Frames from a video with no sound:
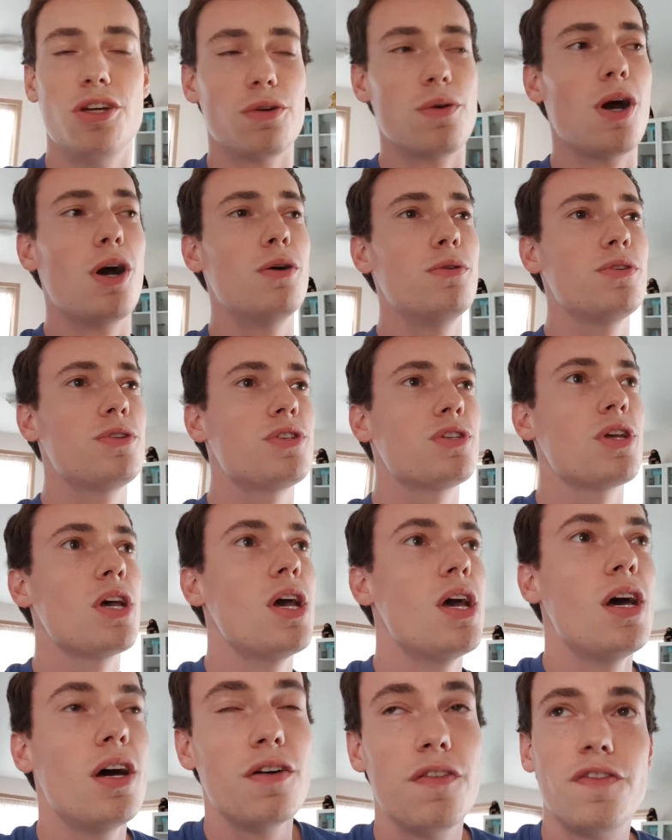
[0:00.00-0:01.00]
euros
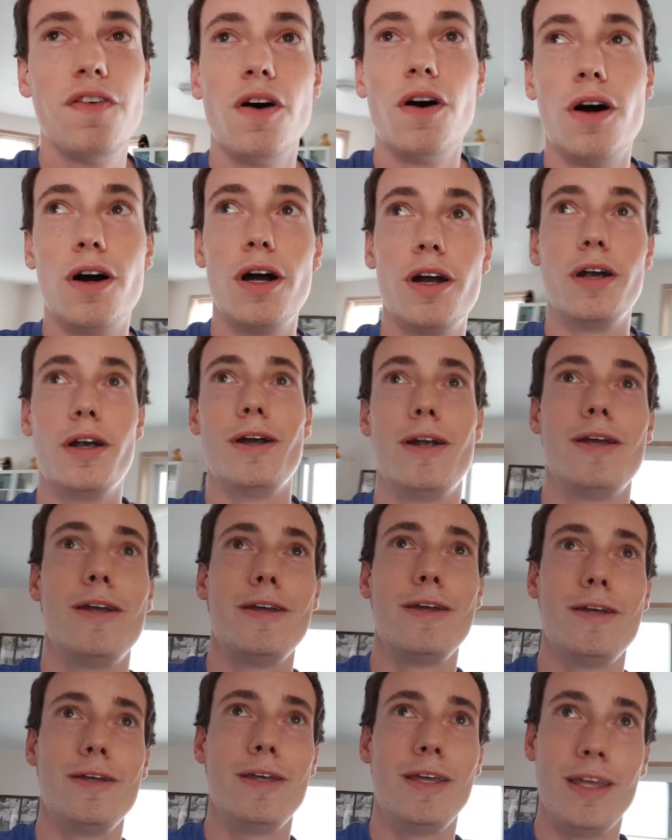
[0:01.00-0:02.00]
for
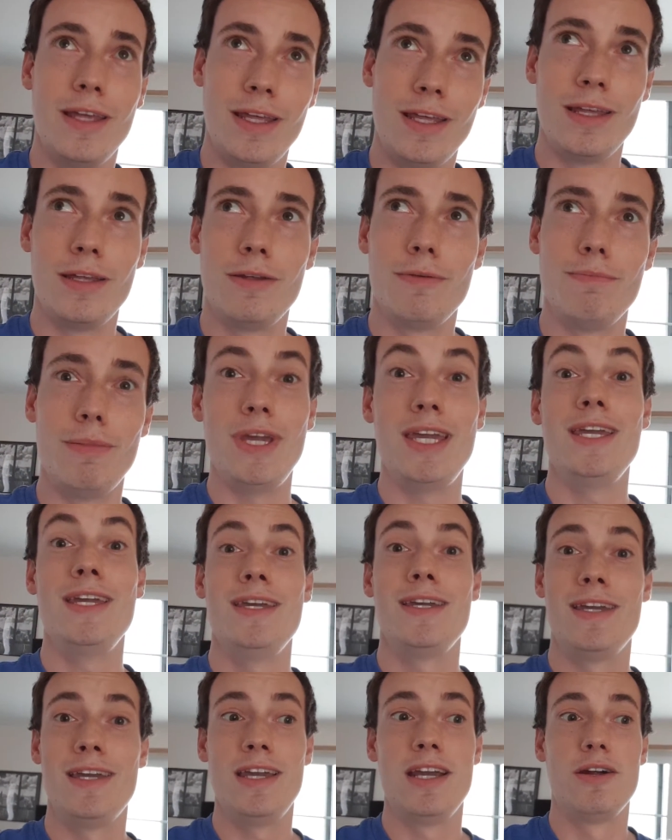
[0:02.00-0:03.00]

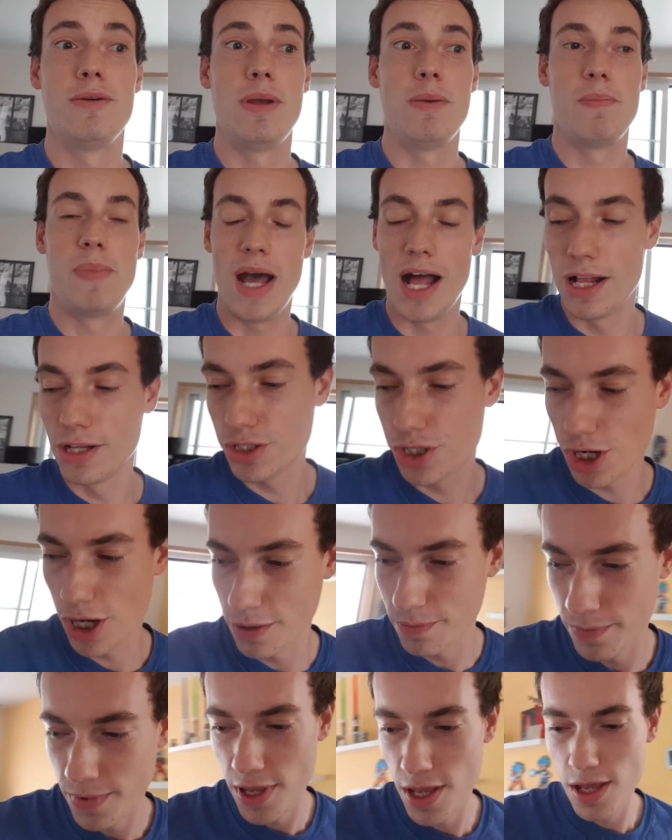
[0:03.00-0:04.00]
me here in
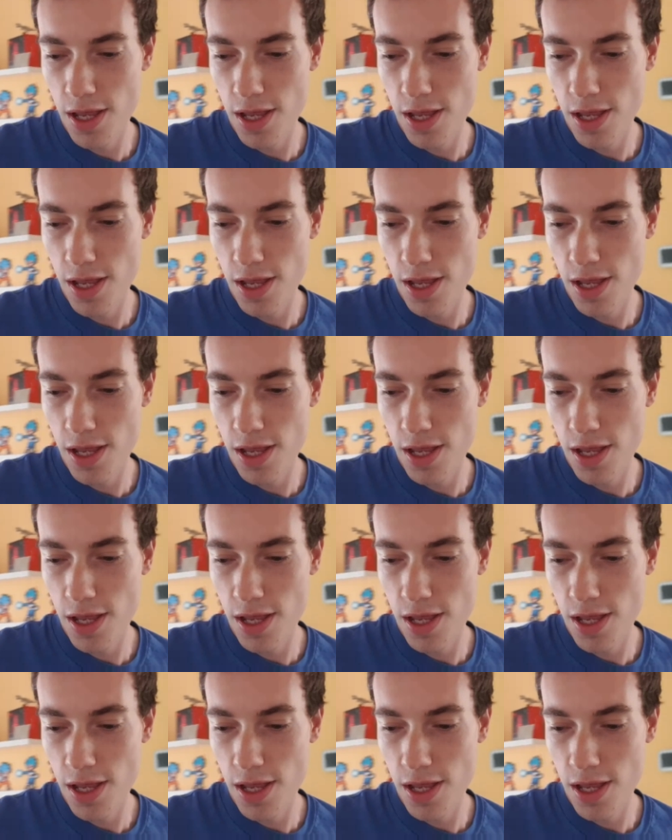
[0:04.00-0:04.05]
Belgium.